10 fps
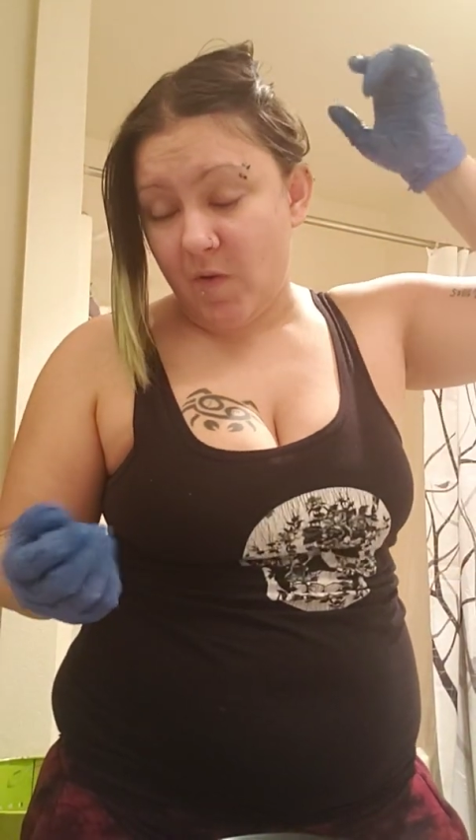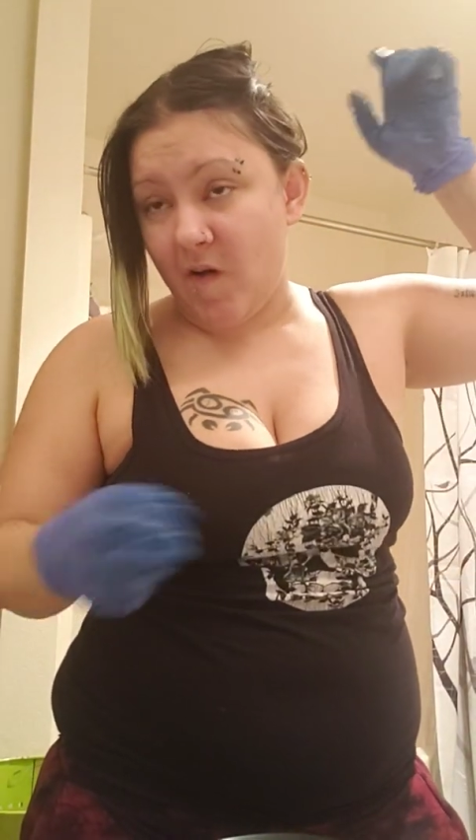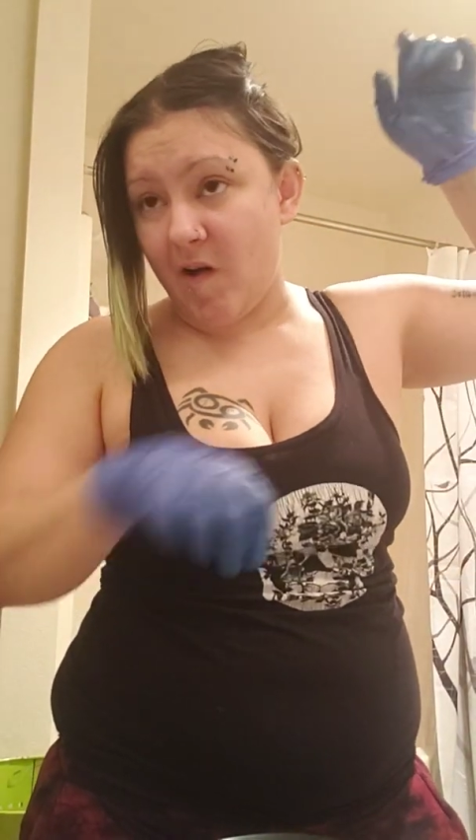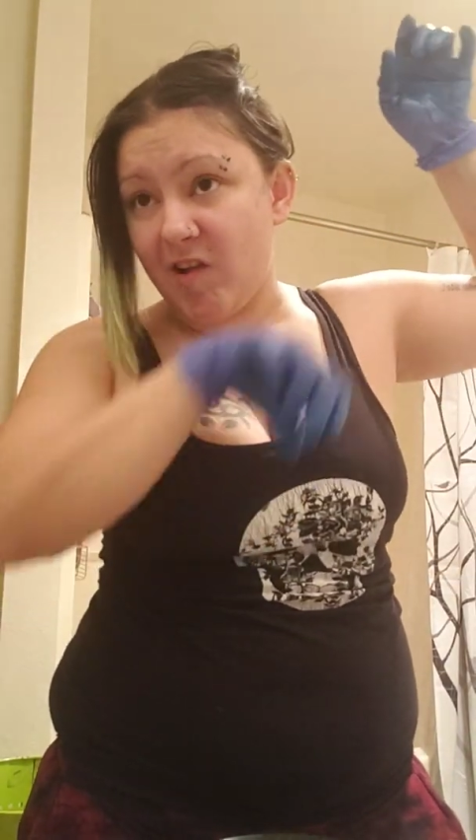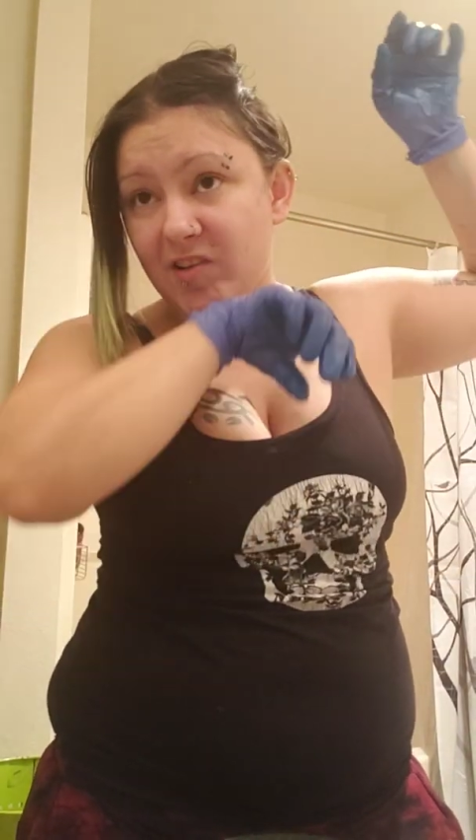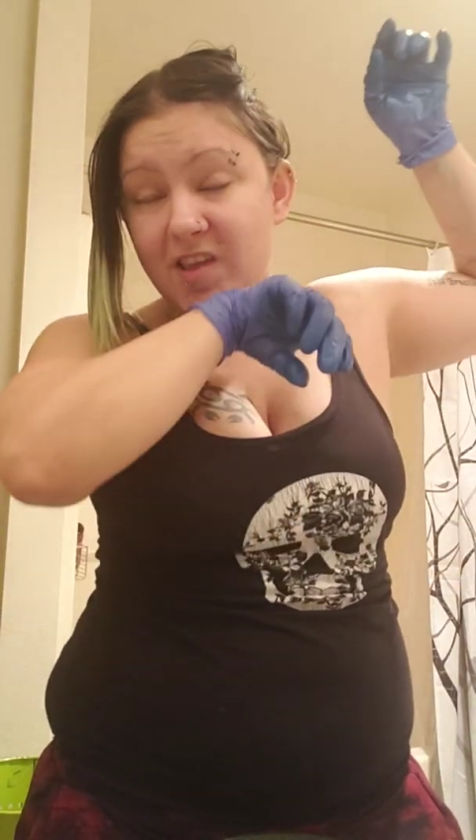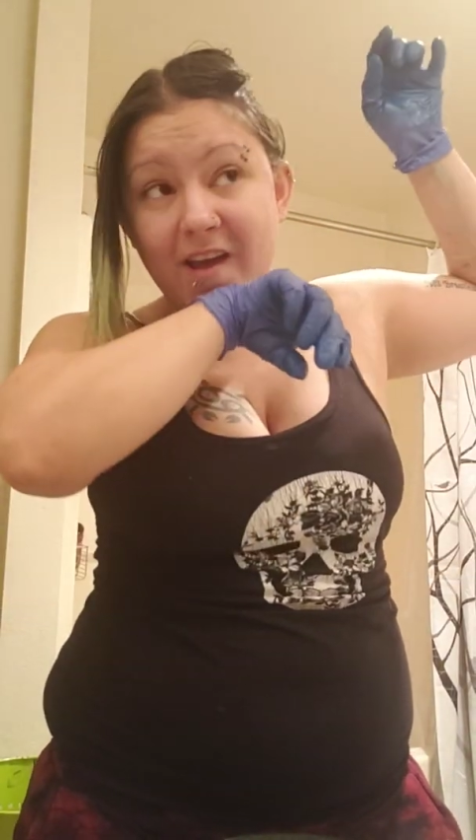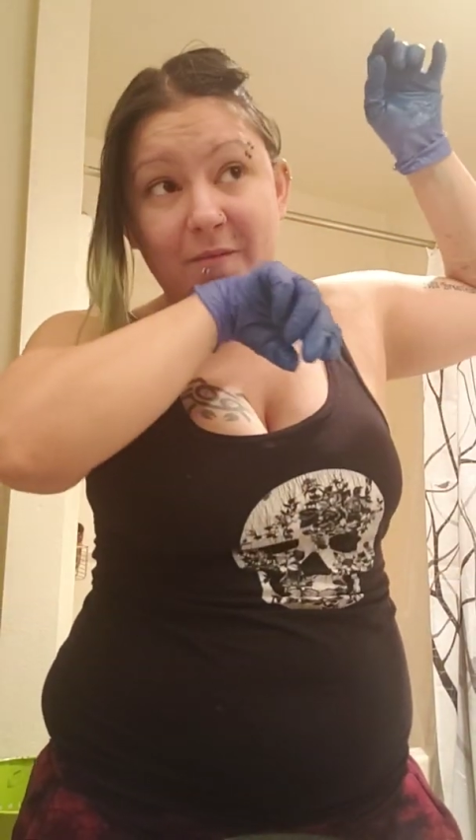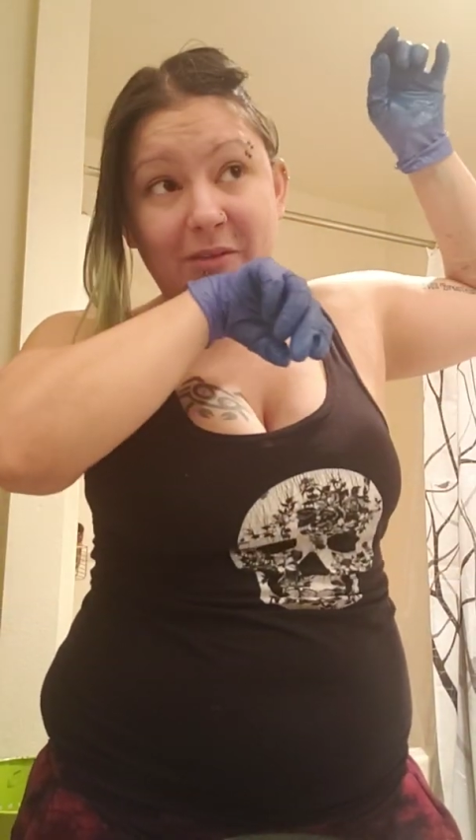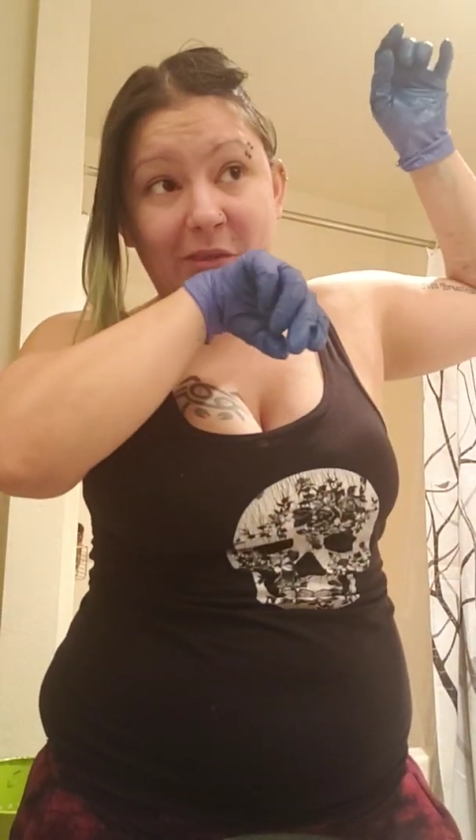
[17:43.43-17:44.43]
I just
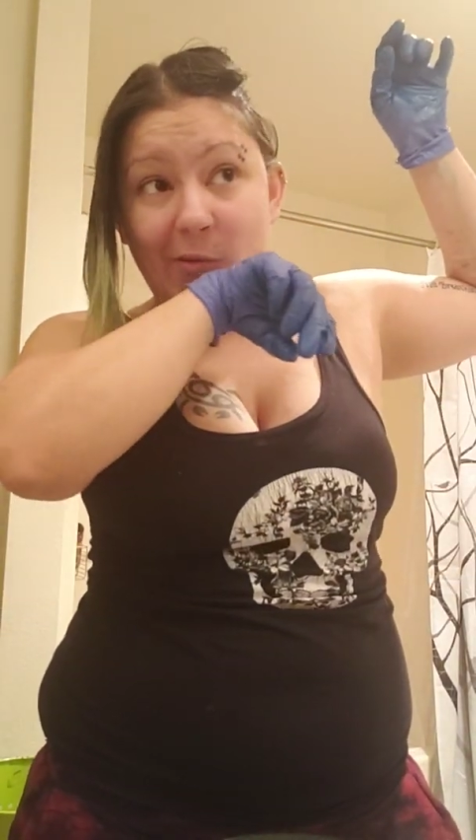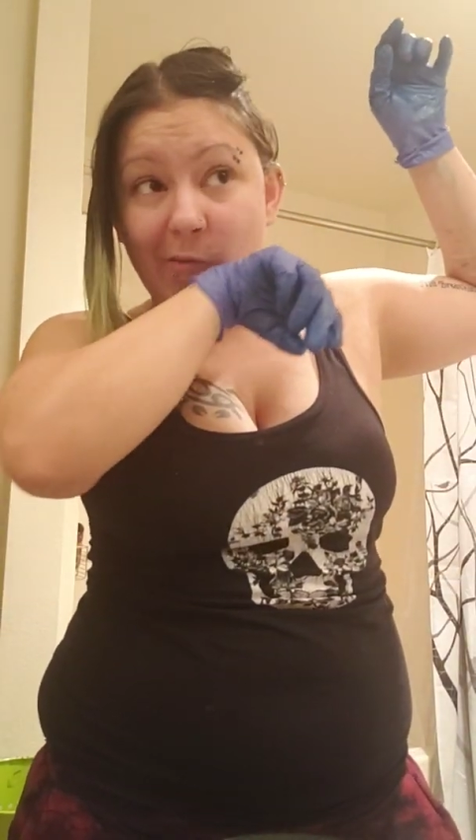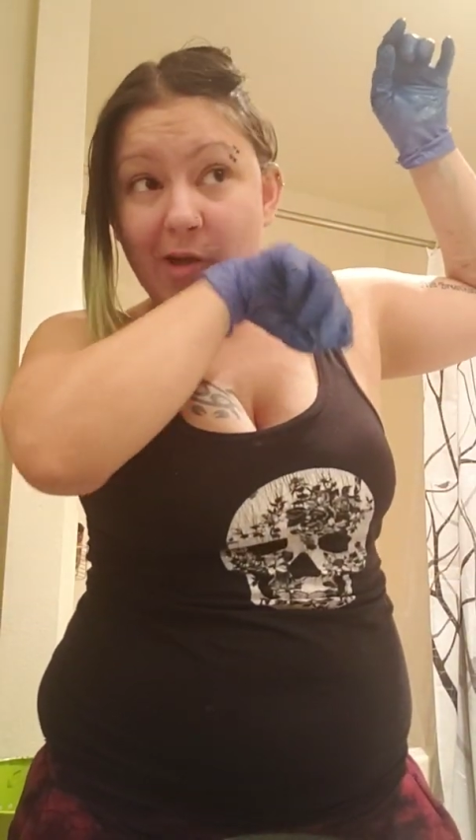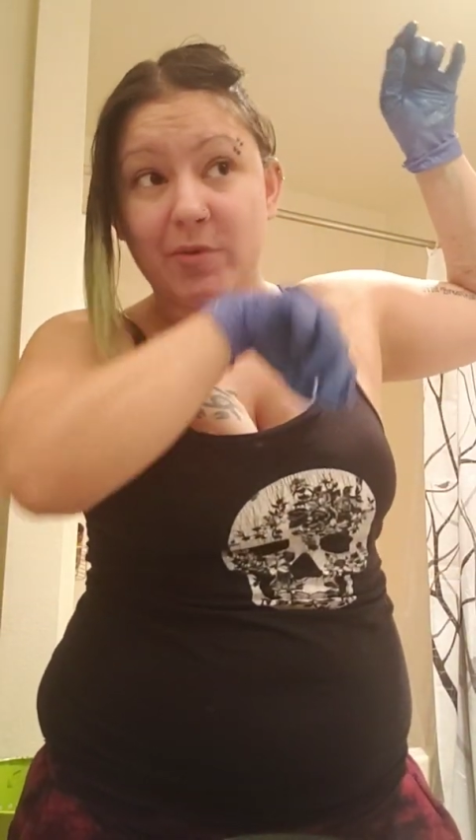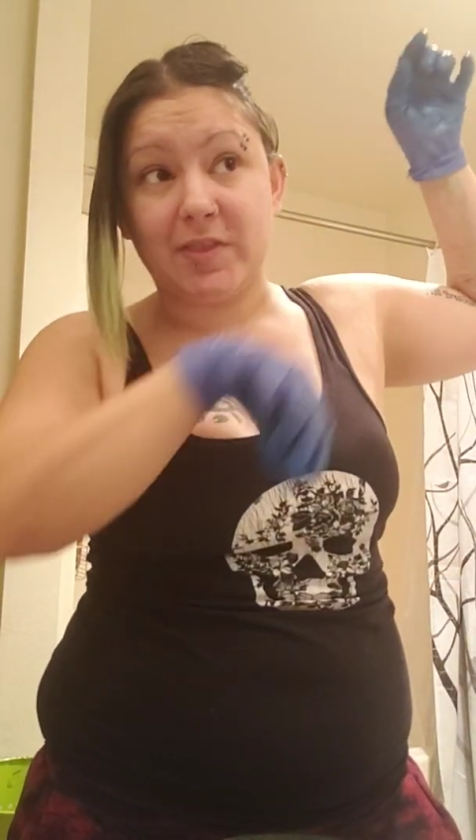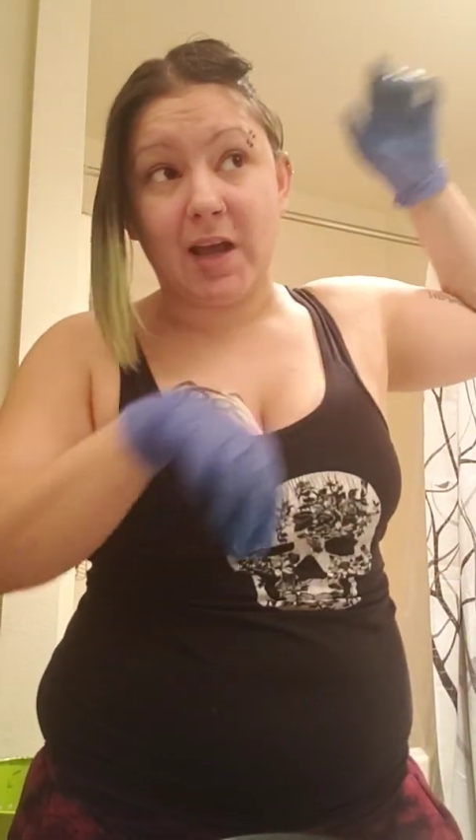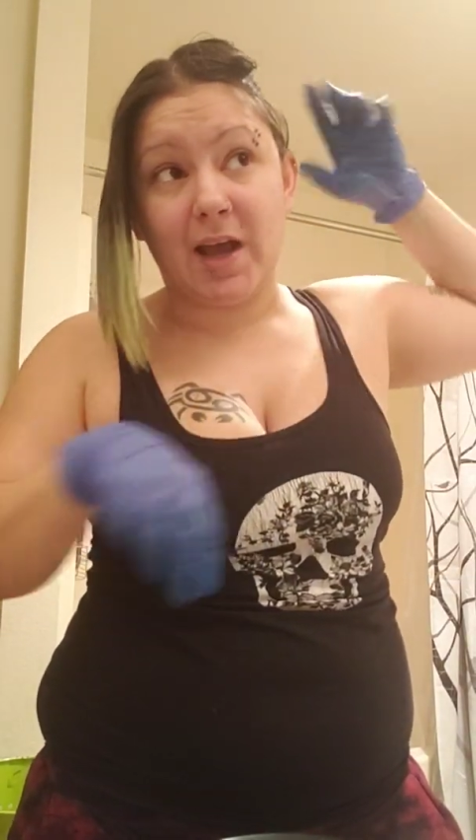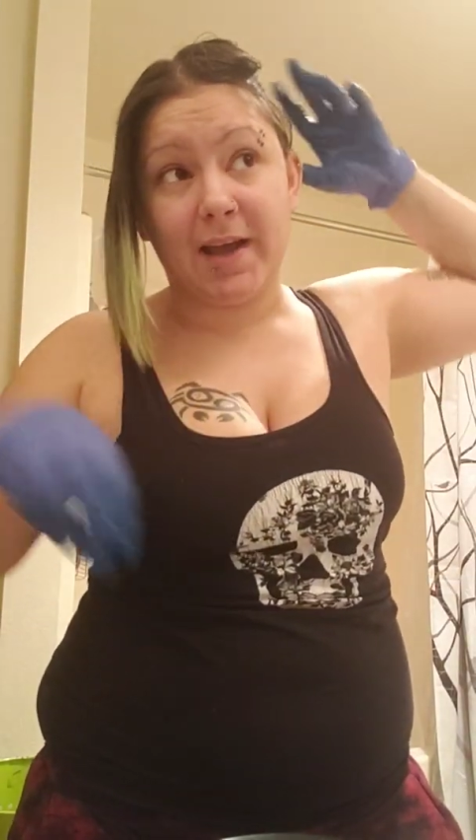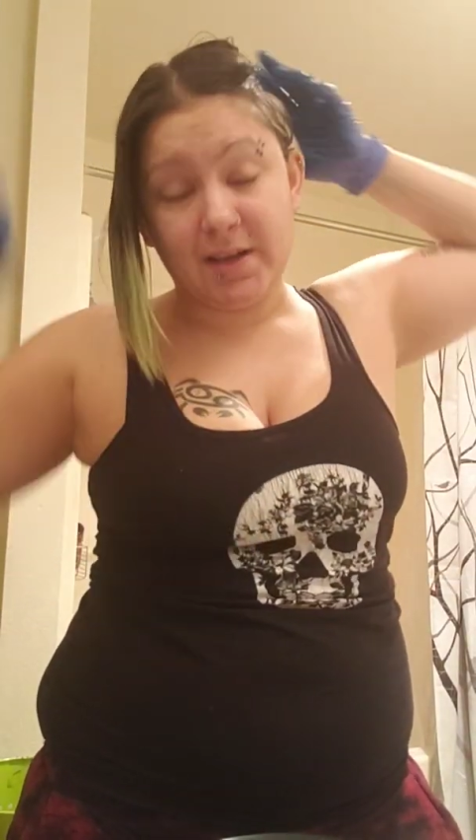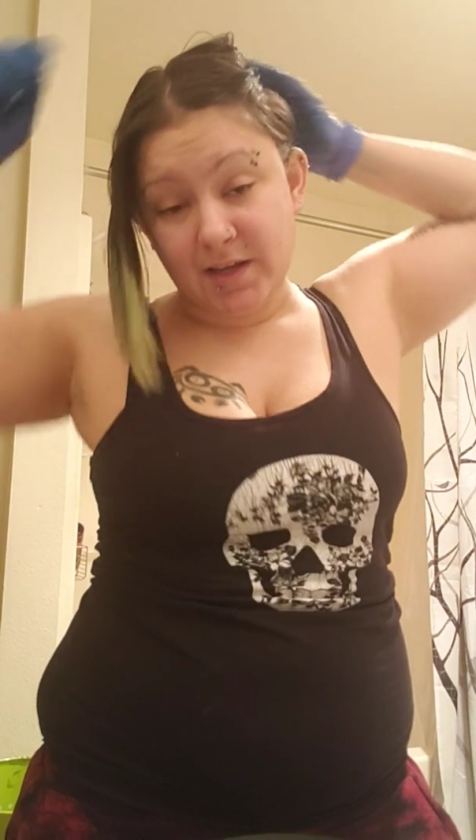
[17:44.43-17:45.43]
had this wet with
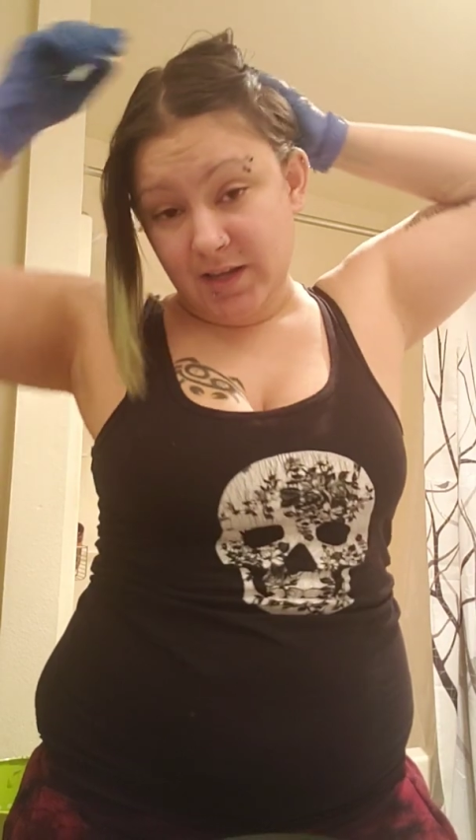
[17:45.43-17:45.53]
dye,